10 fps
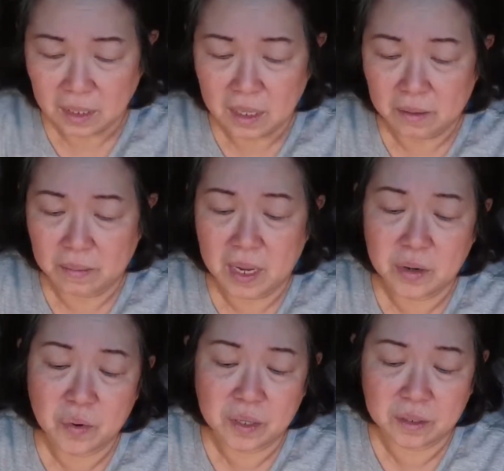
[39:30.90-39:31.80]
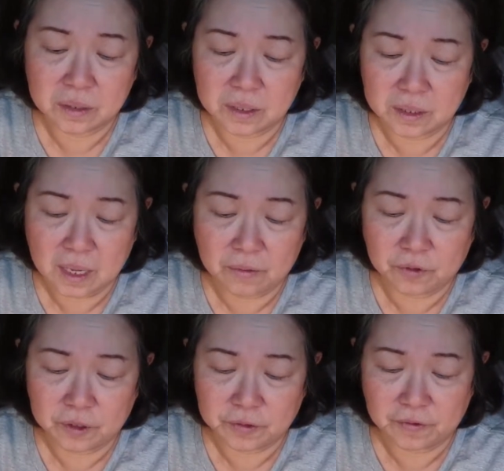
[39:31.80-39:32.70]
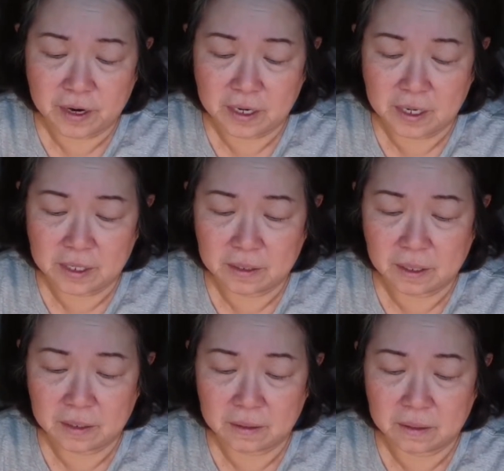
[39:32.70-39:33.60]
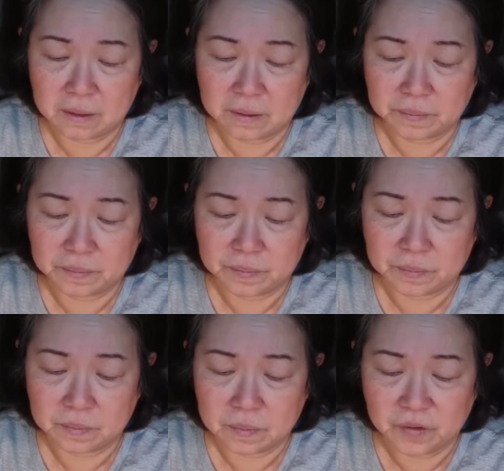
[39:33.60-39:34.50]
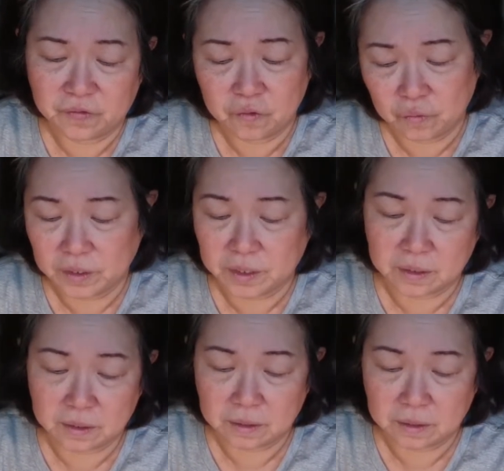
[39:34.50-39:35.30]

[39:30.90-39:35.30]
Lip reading: but anyway, the staff was friendly, and the food was.